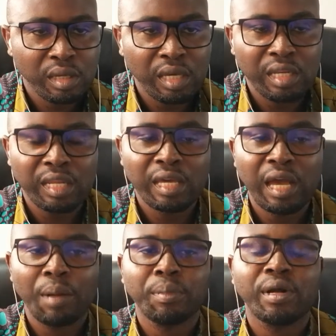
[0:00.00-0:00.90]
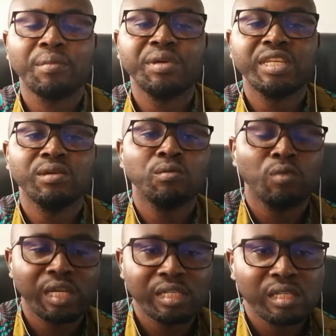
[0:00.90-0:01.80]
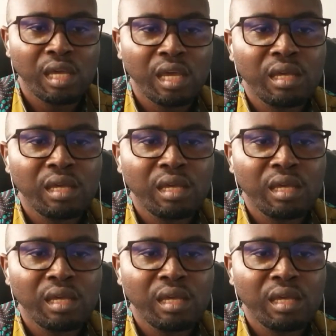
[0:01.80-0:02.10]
in the upcoming weeks.